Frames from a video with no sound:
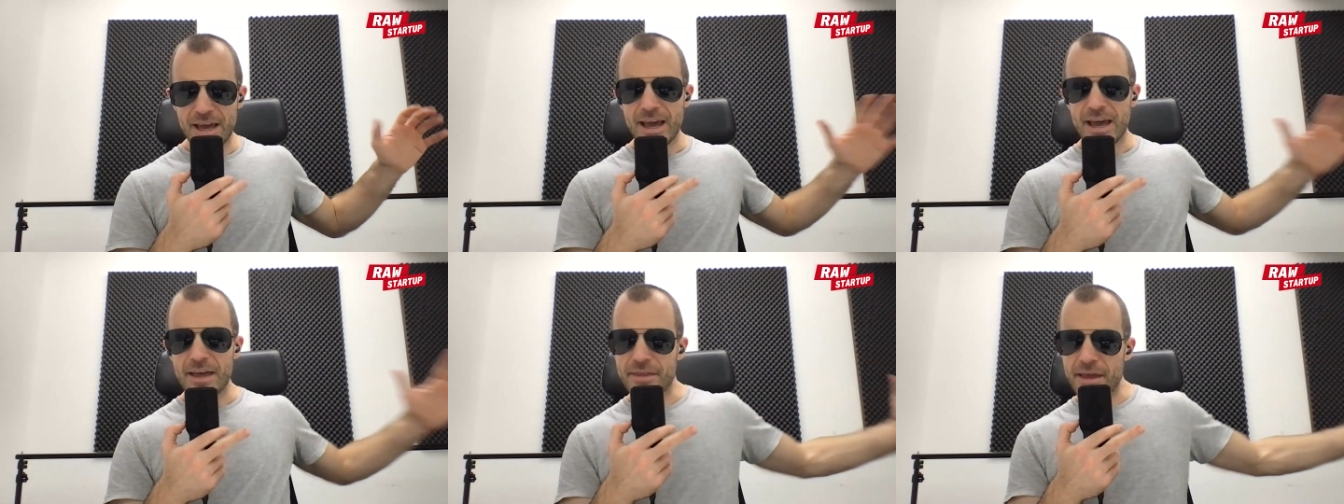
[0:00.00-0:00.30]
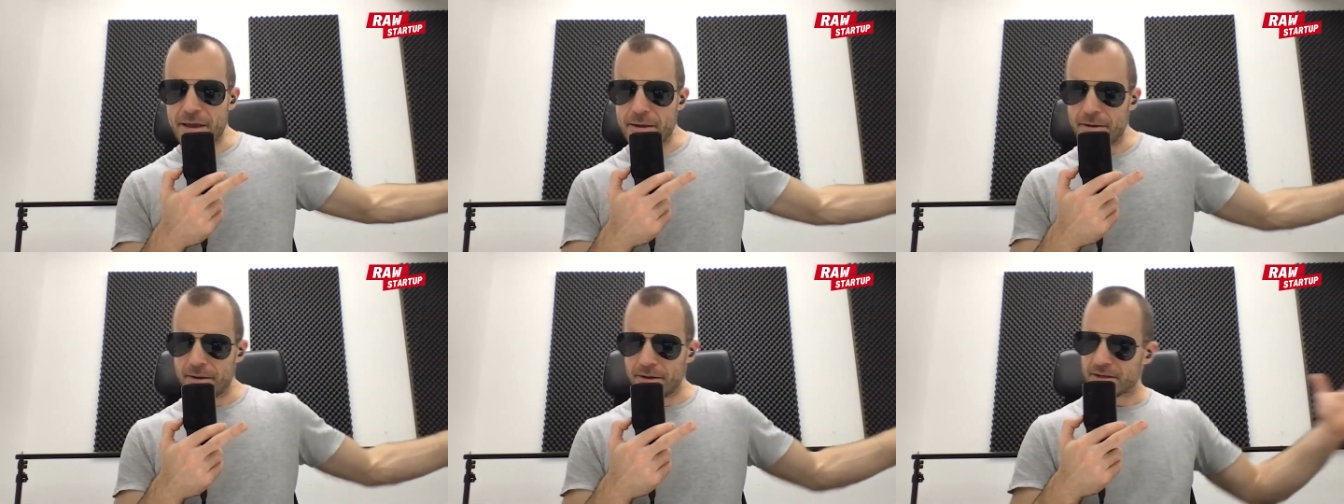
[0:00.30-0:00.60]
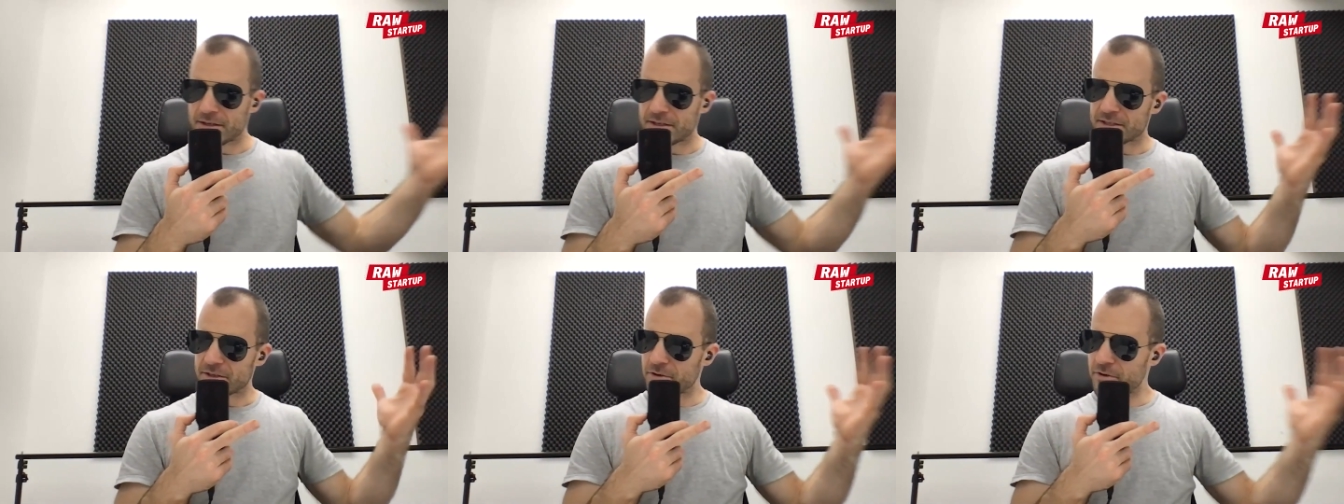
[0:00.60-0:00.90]
and they
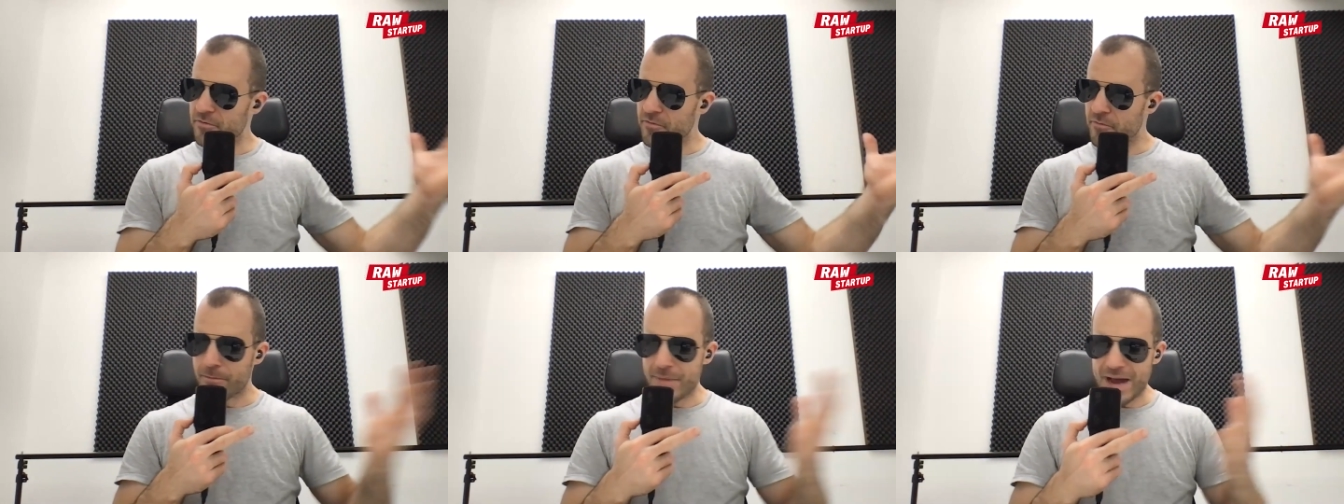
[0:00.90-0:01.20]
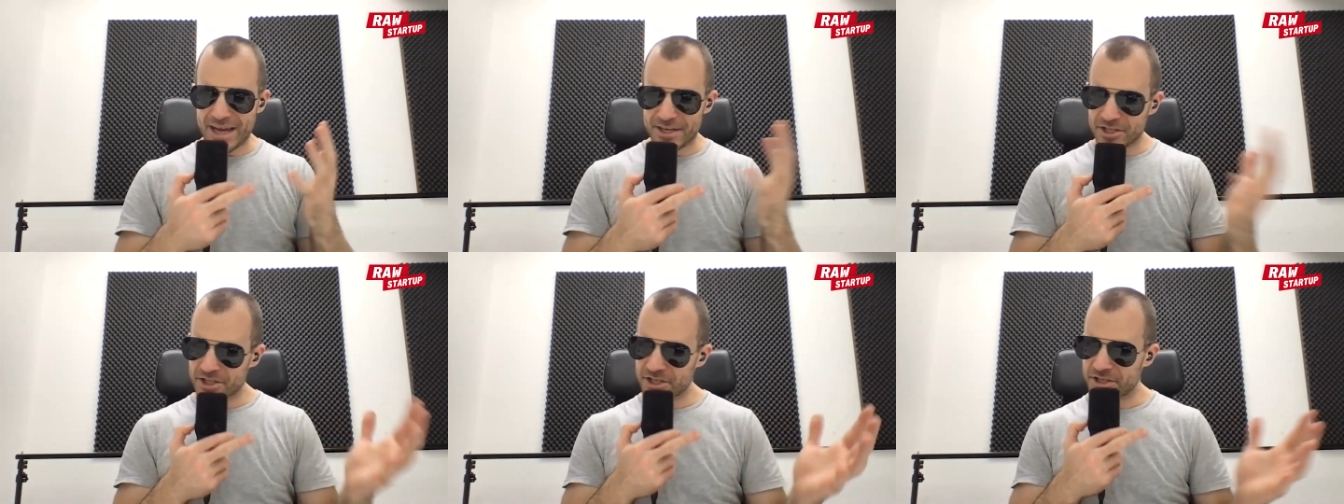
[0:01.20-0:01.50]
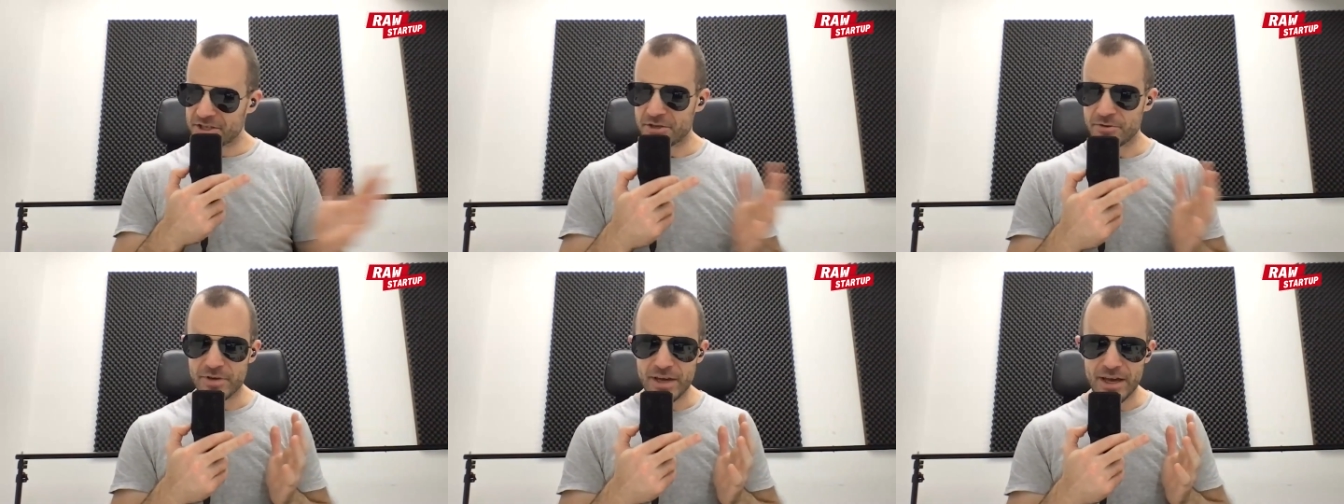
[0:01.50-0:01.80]
sort of mash
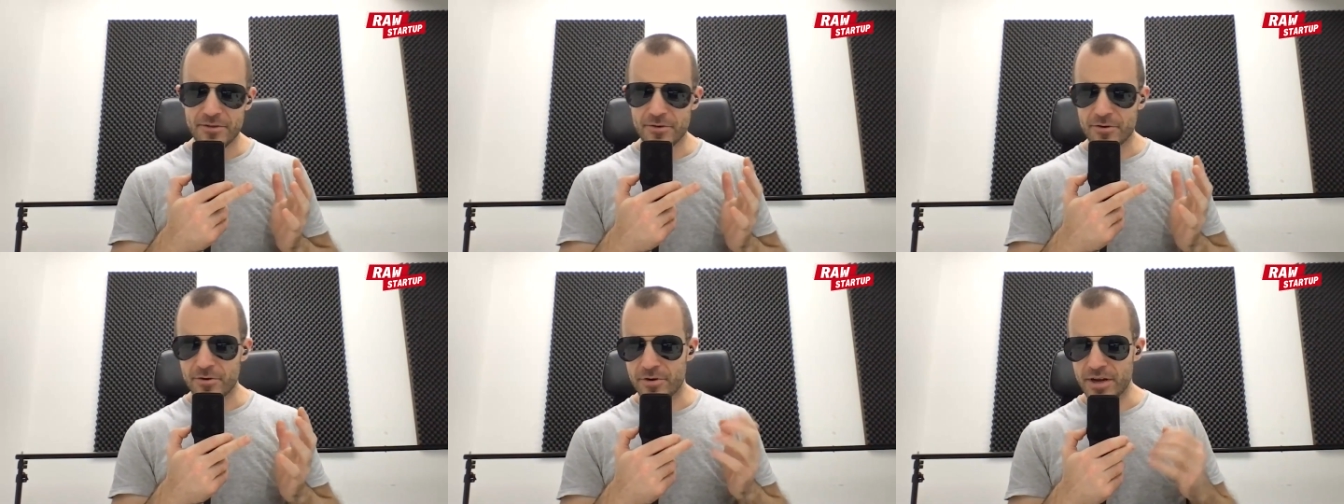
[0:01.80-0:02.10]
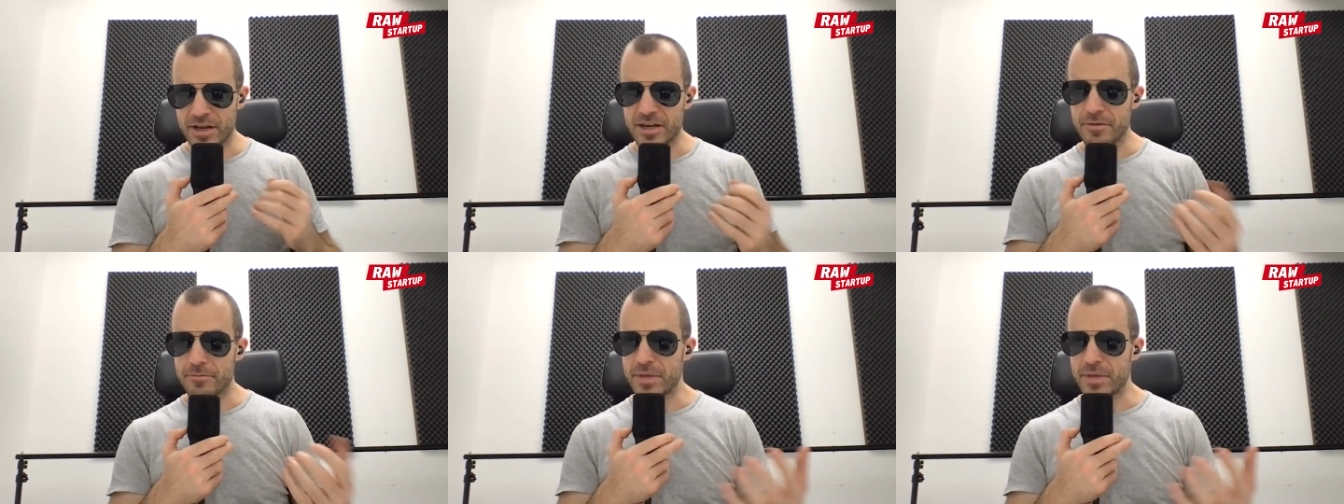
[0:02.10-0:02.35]
it together in